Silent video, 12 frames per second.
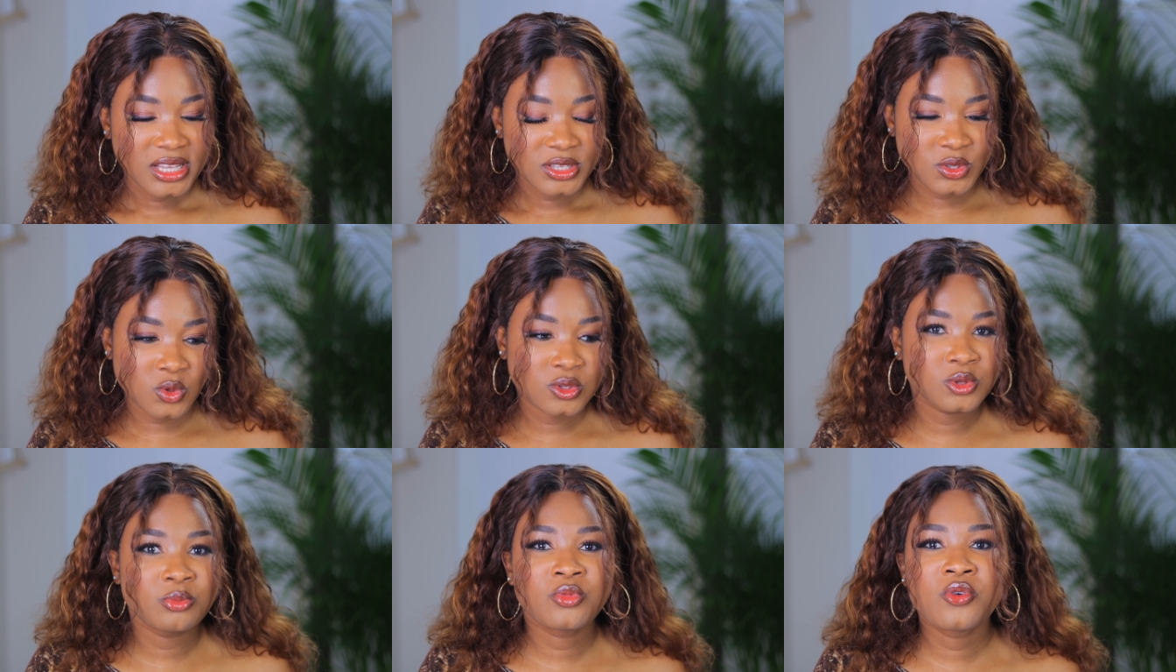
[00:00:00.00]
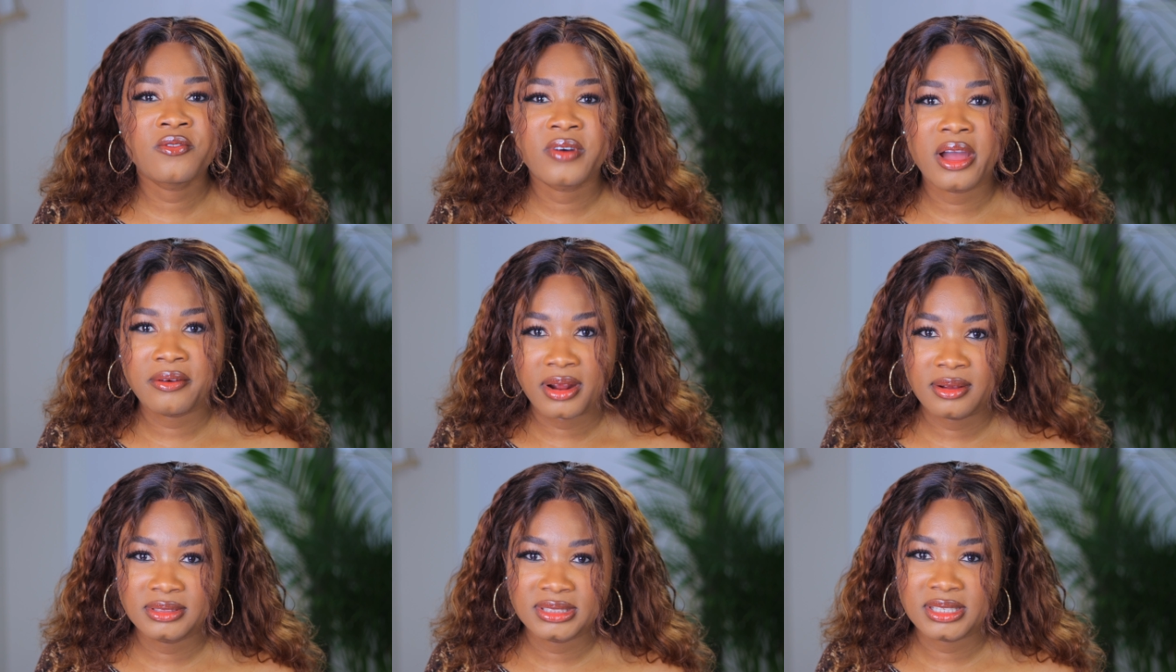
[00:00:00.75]
So to move
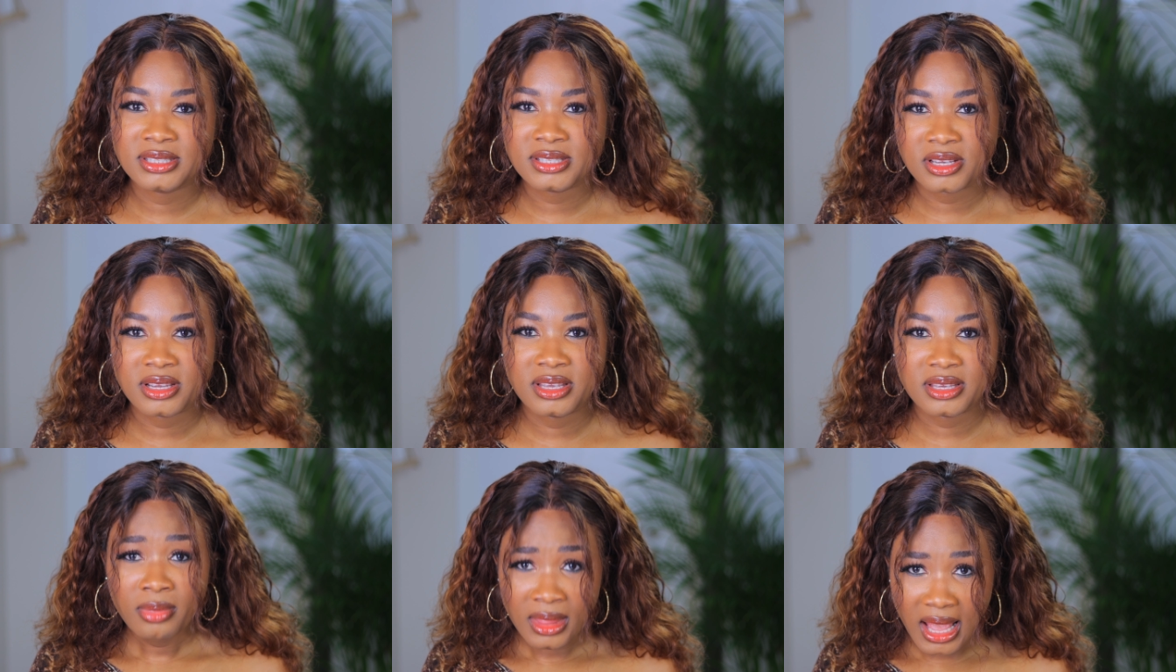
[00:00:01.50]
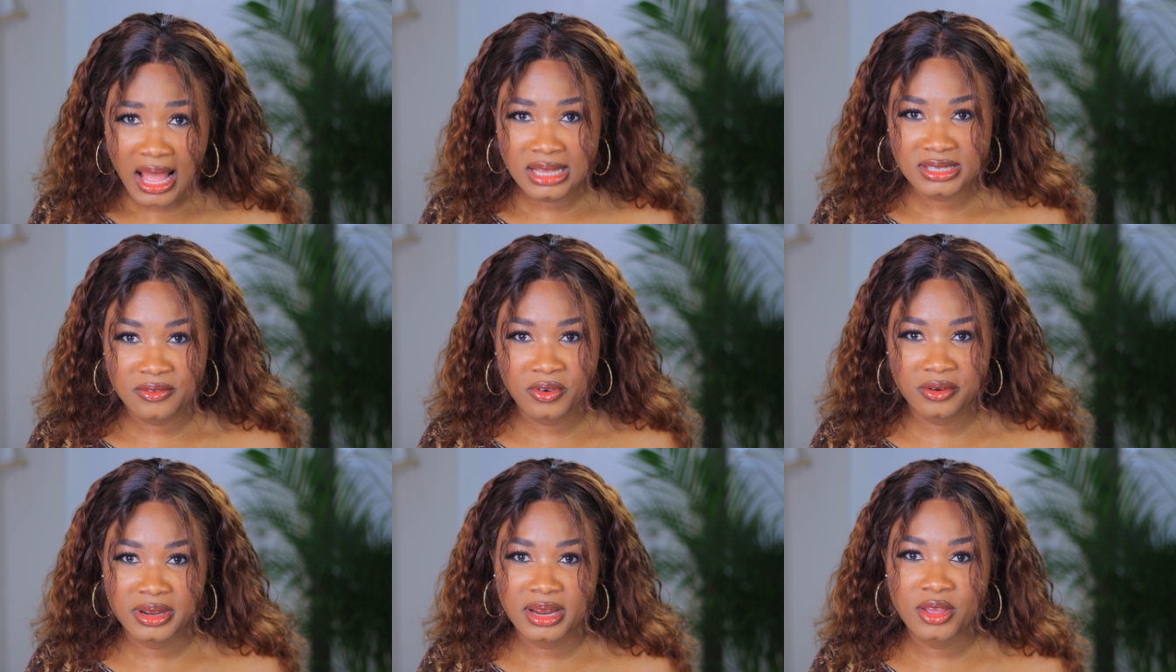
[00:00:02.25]
around in Turkey as a
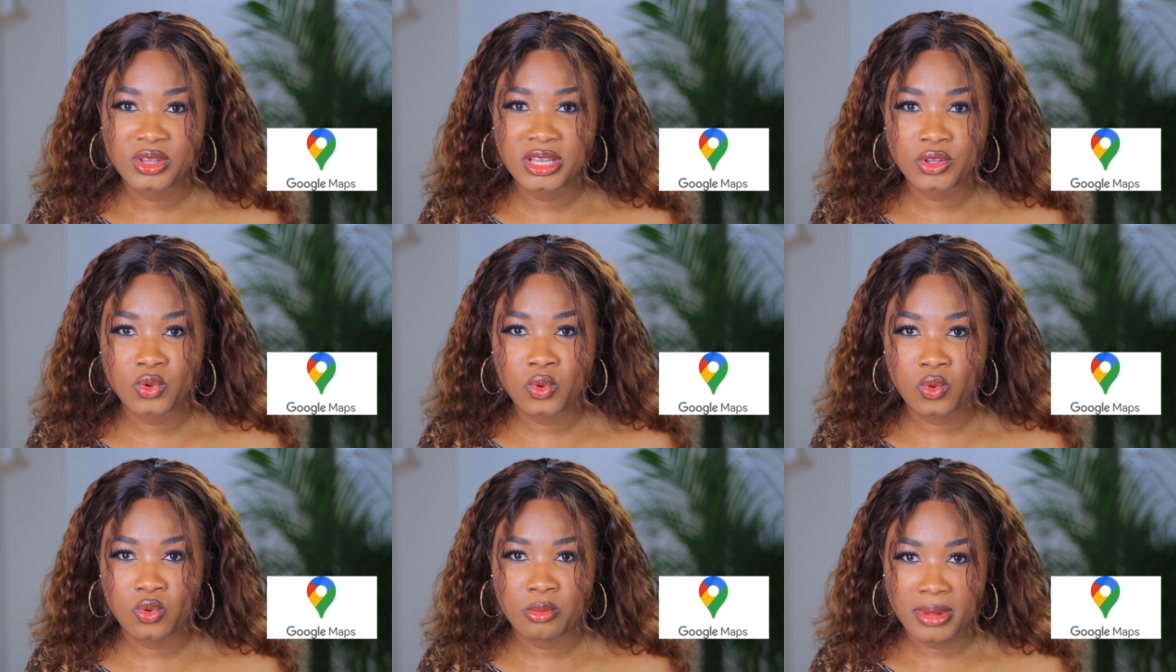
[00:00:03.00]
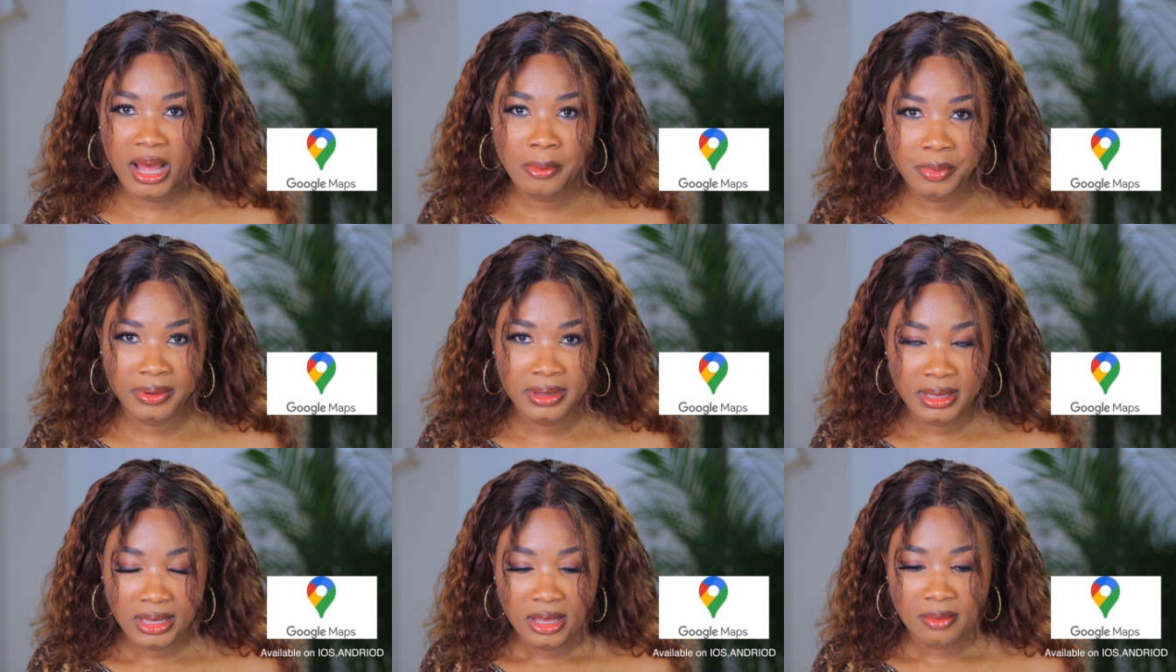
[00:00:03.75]
foreigner, you need Google Map
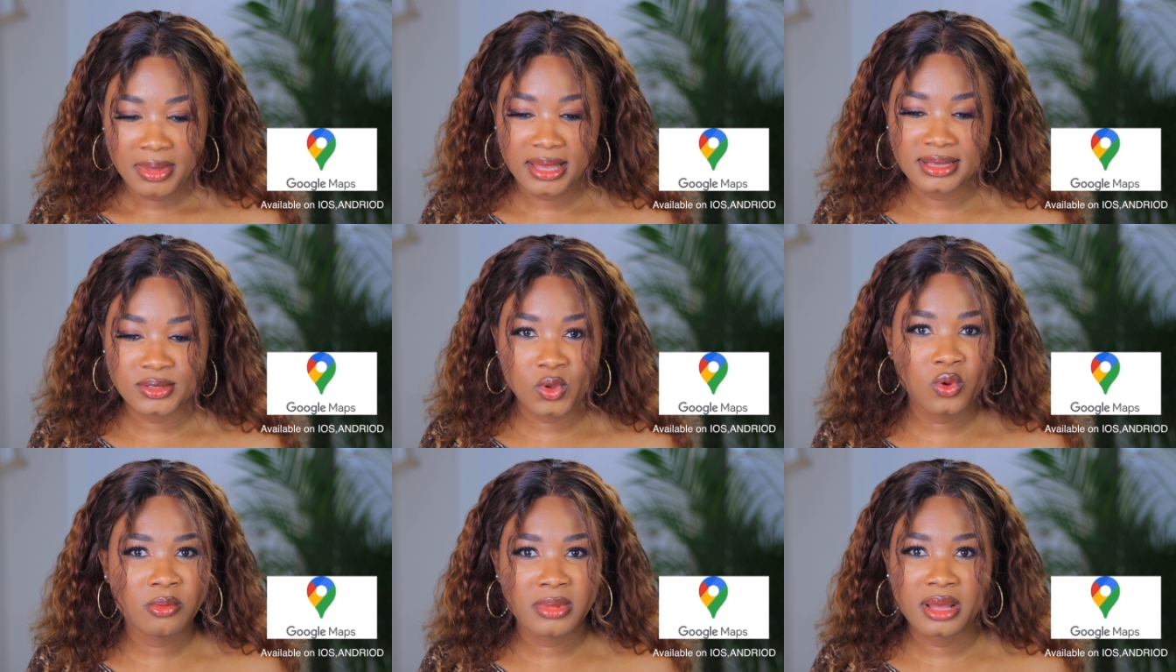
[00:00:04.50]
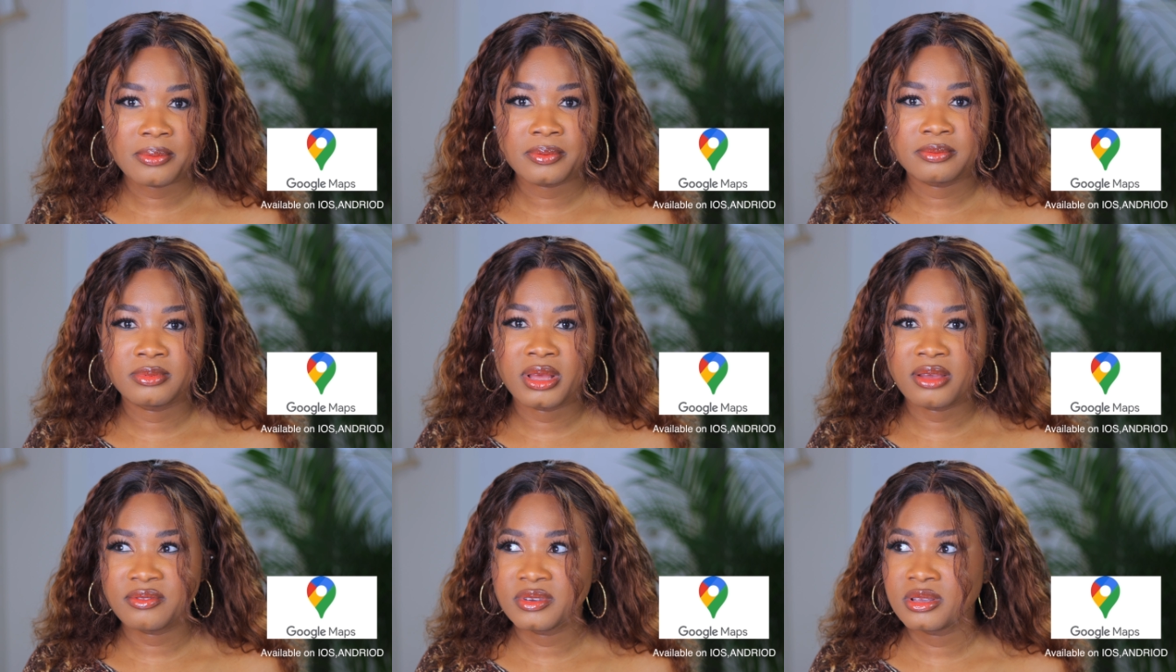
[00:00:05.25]
because Google Map
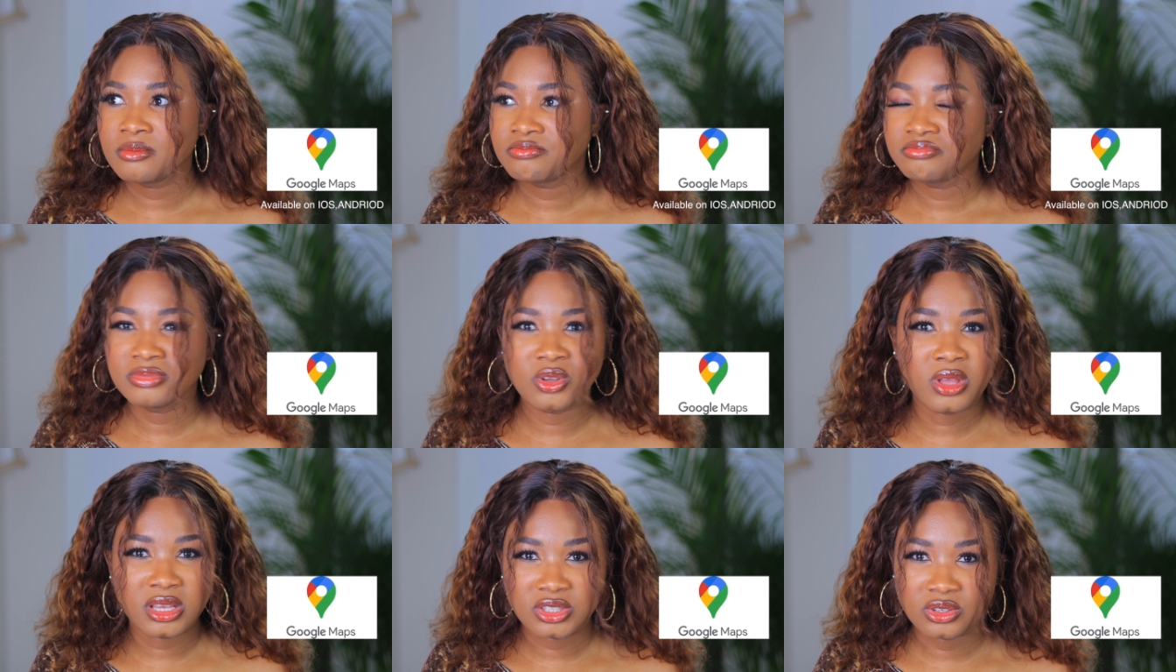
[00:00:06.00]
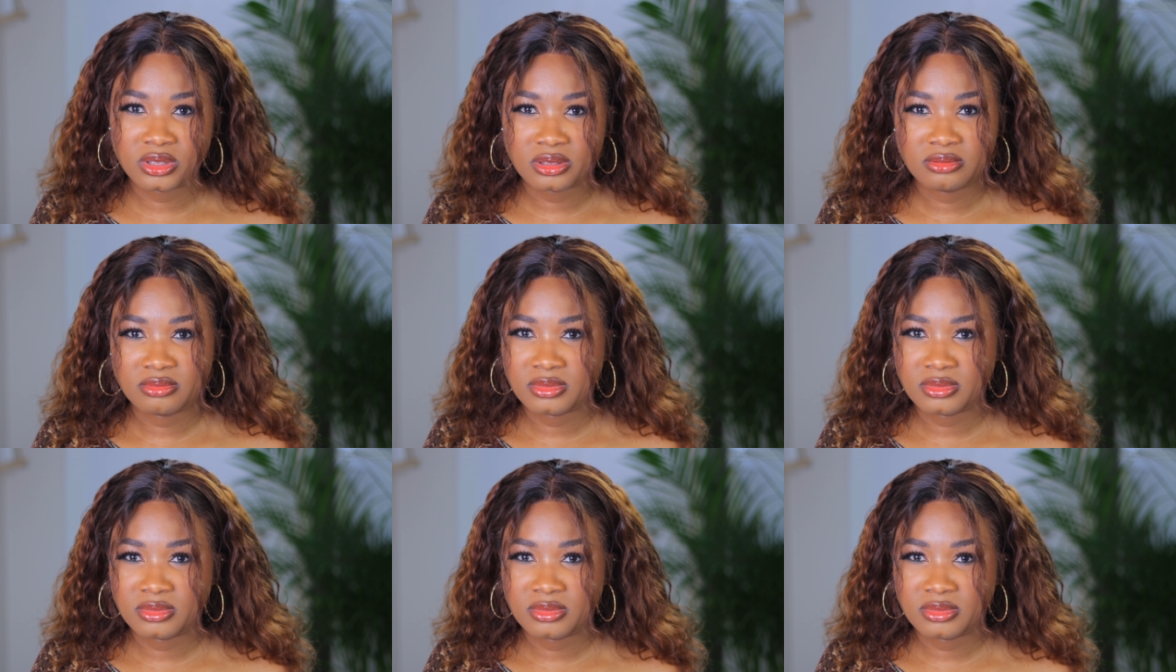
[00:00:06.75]
every location